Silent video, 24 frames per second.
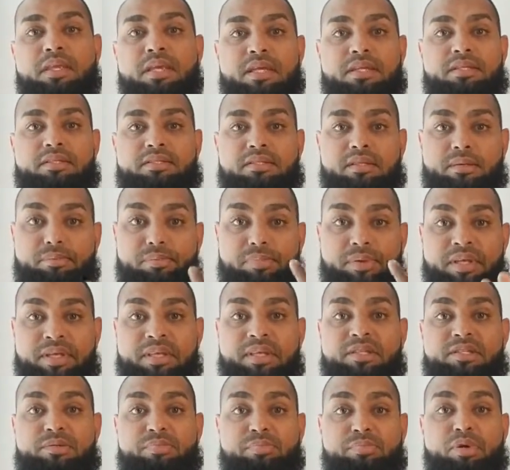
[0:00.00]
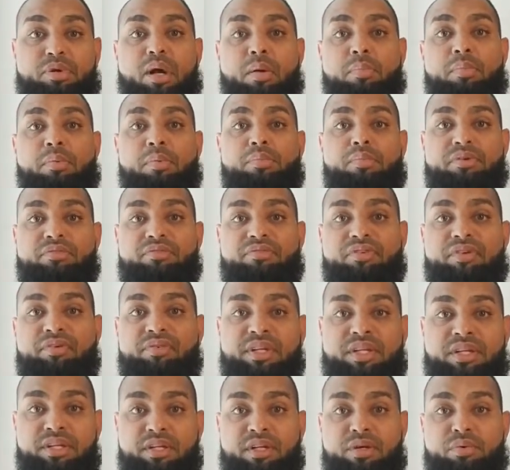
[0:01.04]
See, the biggest problem we're
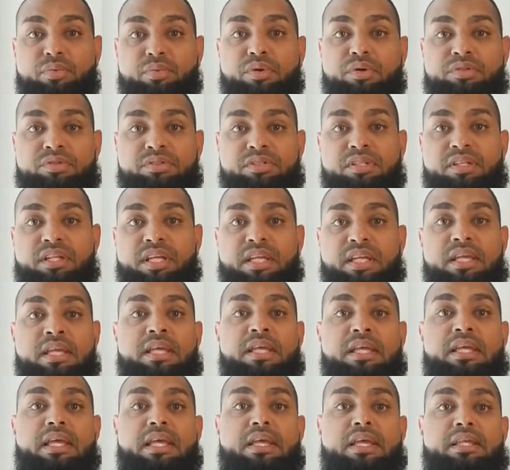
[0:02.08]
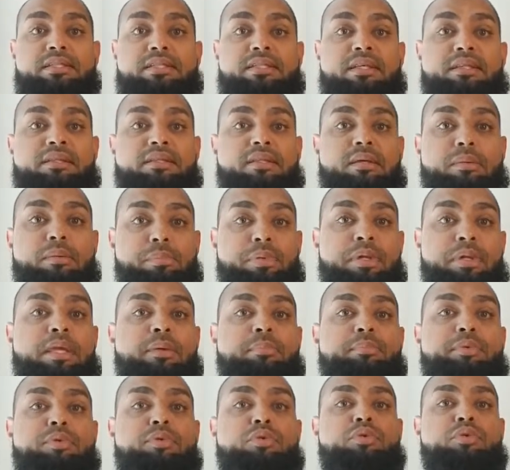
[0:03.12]
fearing in our world today is that the
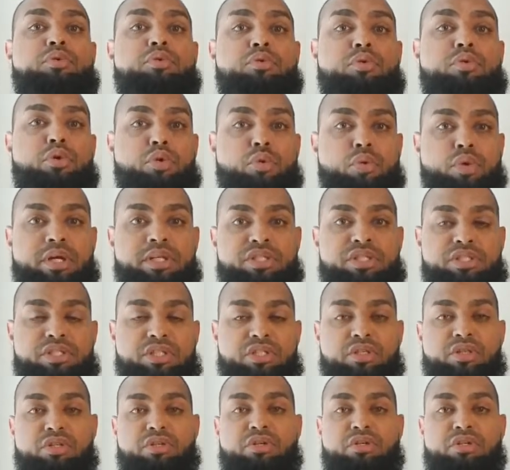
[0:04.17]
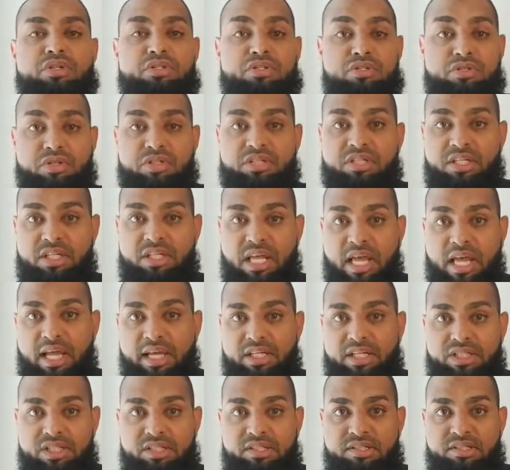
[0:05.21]
people who question there are certain
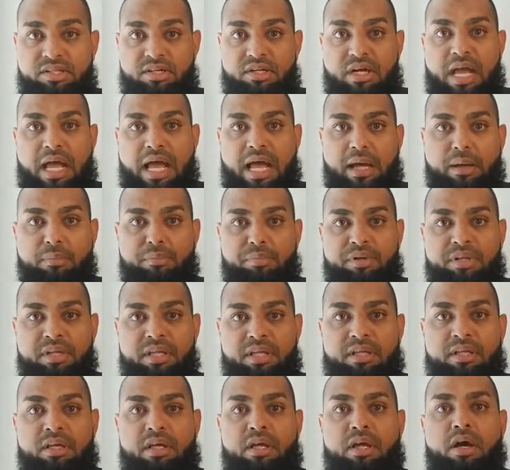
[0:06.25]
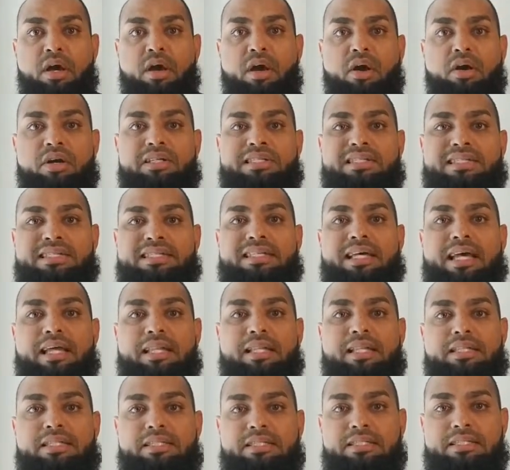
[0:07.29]
actions that are happening are
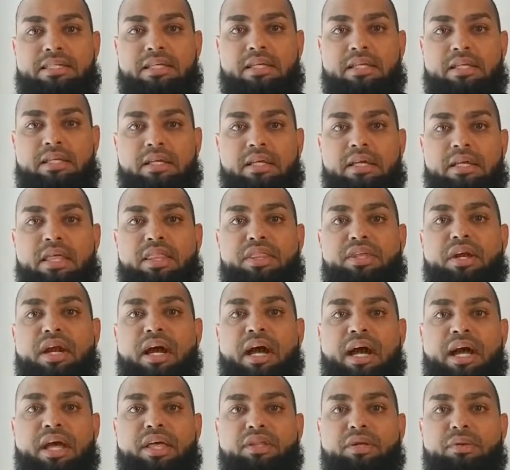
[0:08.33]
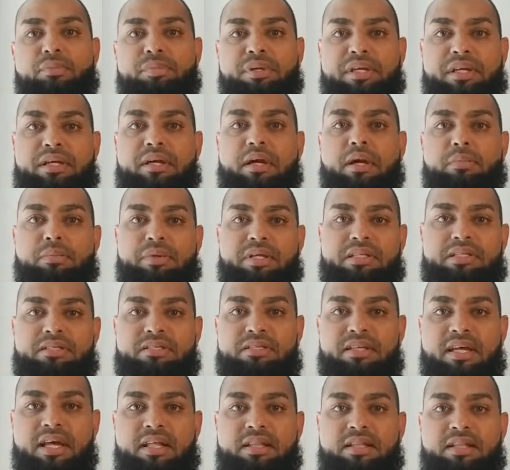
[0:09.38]
silencing. They're either becoming
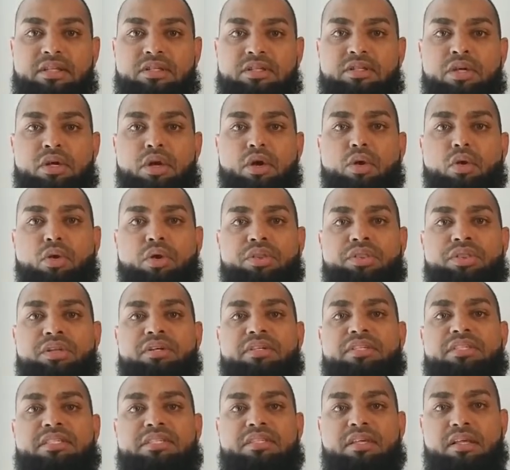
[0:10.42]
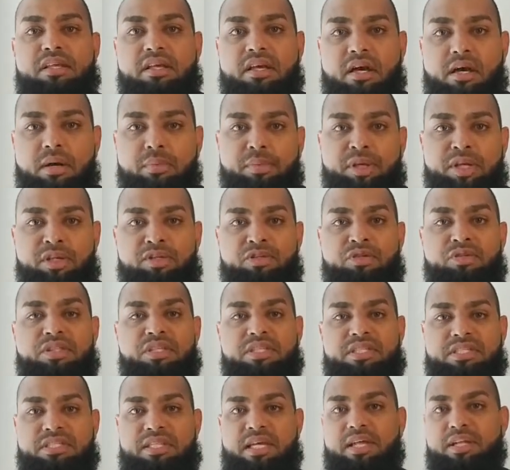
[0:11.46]
silent or they're succumbing to the
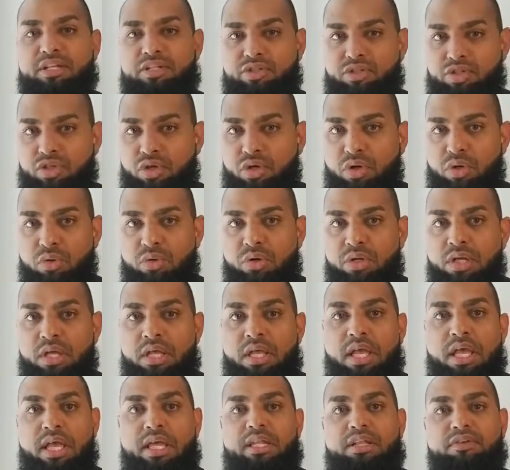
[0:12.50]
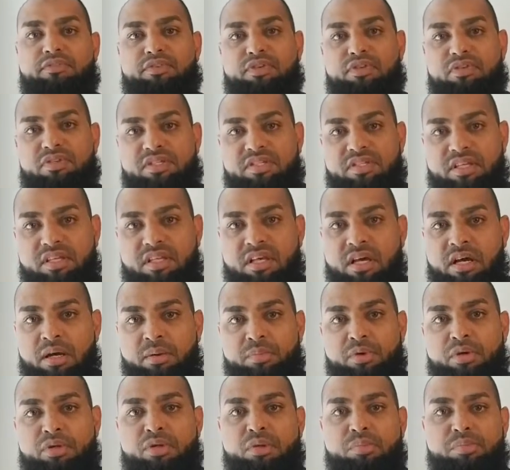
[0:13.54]
status quo. And if you succumb
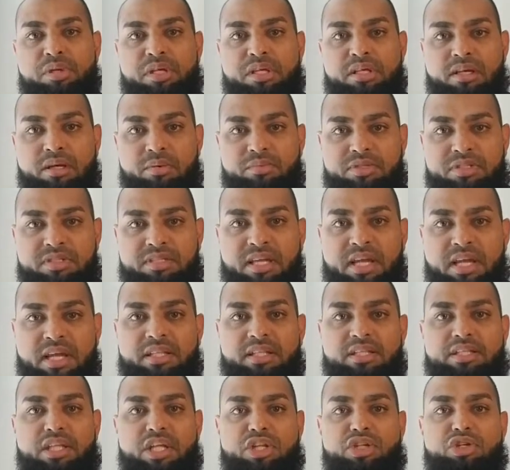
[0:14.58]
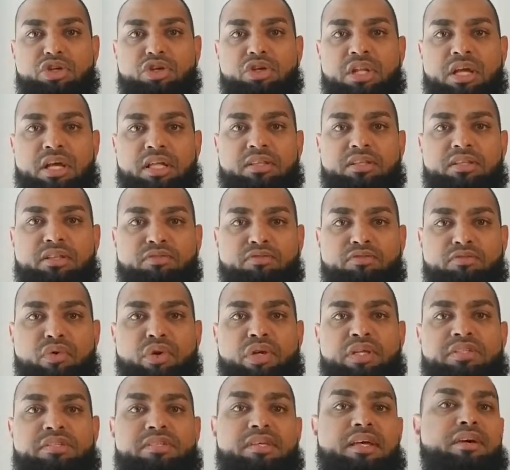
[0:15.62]
or you become silent and you're not the
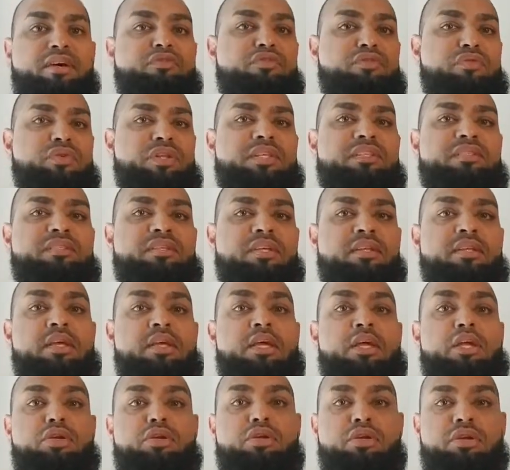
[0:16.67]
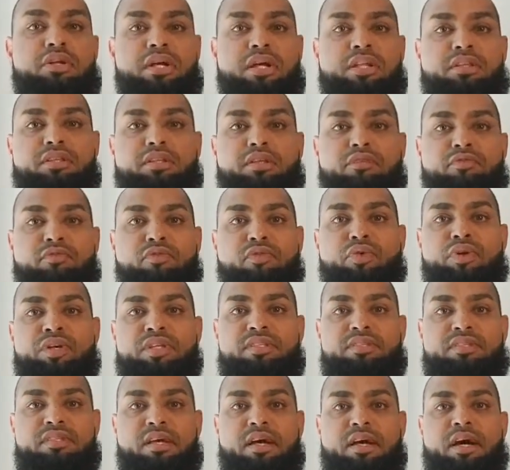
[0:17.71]
voice of reason, you're not the
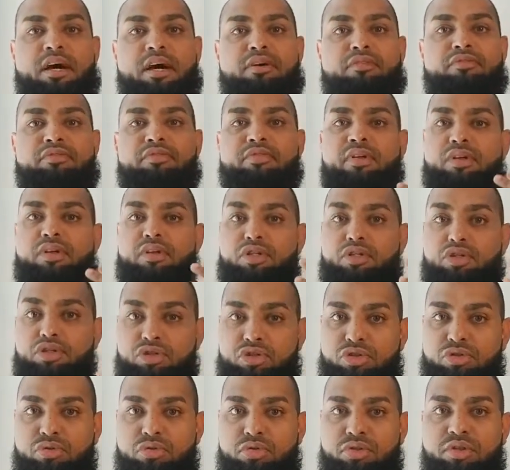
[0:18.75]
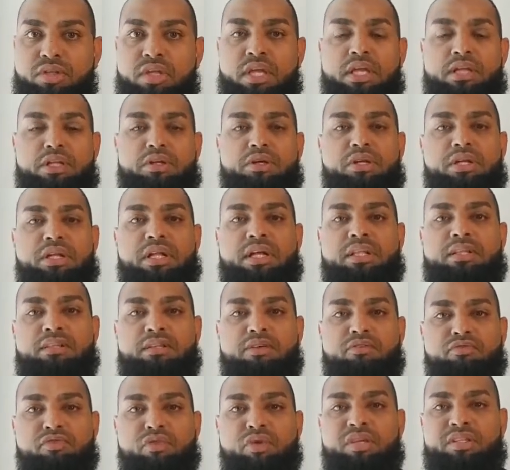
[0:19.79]
voice of truth, you're not the
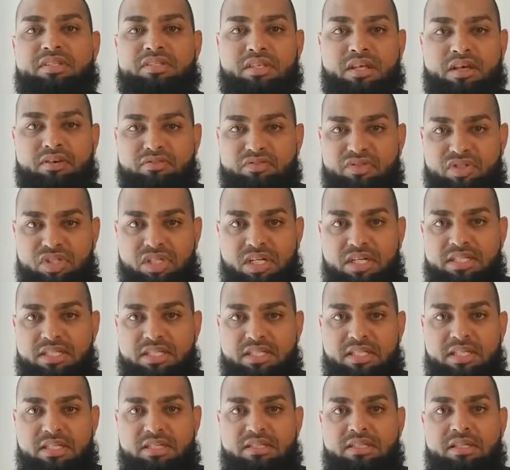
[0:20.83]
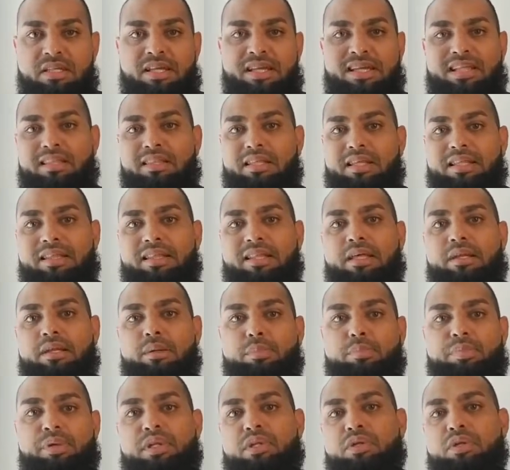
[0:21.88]
voice of justice, then let it
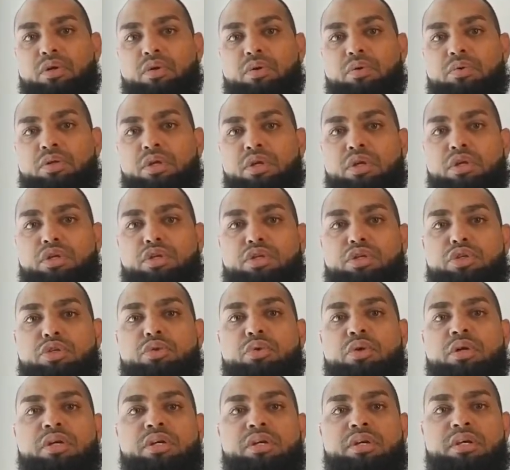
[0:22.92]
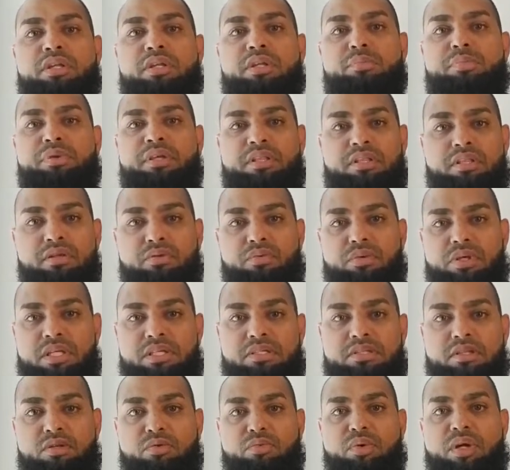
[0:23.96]
be known you are going to be the
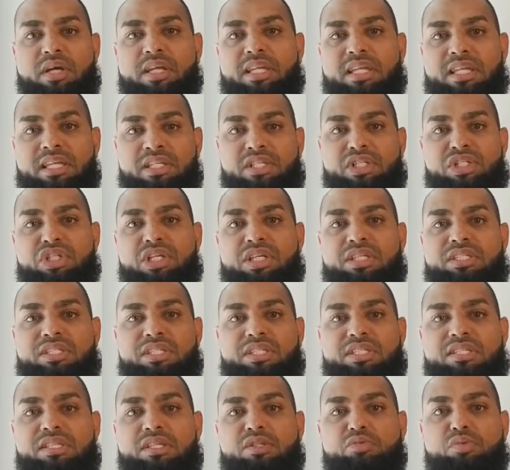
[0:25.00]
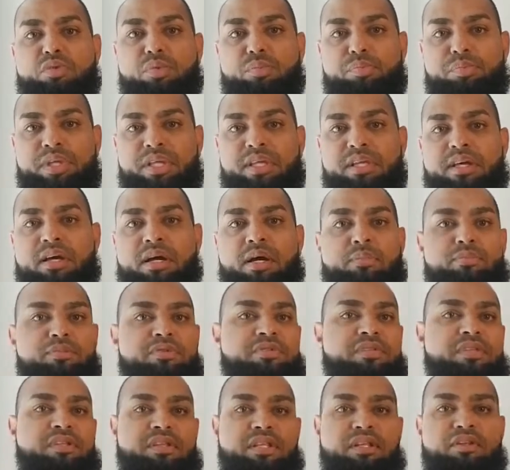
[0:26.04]
reason why injustices will become
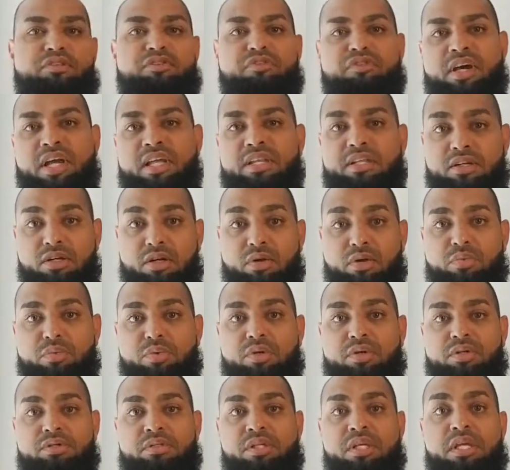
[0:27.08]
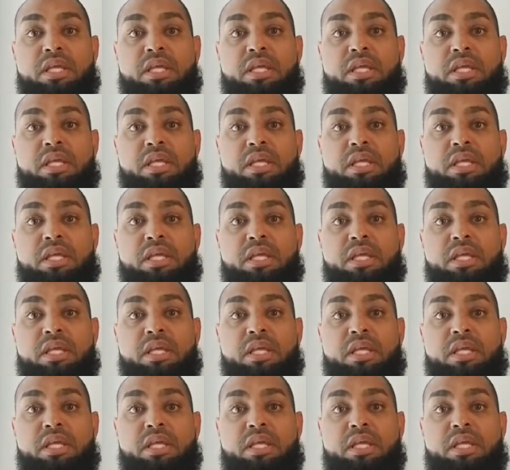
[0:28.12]
solidified in our world.